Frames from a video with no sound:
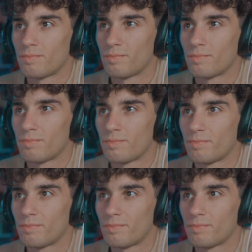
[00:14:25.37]
Sorry.
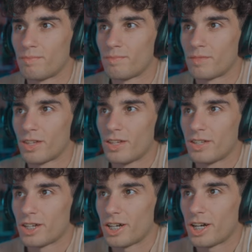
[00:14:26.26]

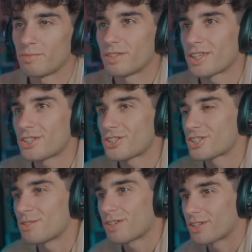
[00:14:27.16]
I mean, they just seem
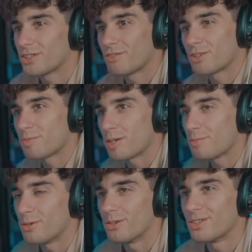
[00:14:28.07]
like loving
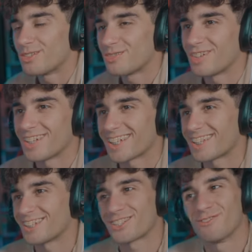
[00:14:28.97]
people, but like there's
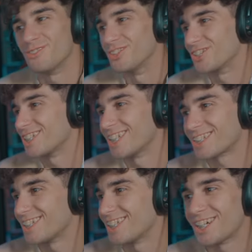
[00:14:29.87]
some bullshit that's gonna
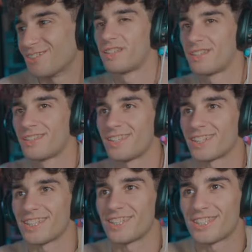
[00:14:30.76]
happen. Like they
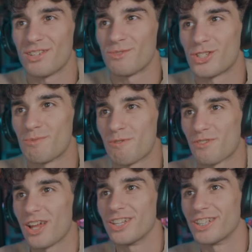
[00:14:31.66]
seem super
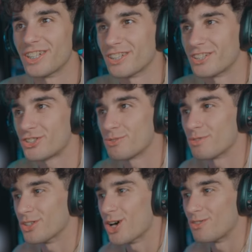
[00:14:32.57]
friendly and super
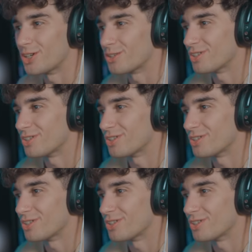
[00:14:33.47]
loving, but.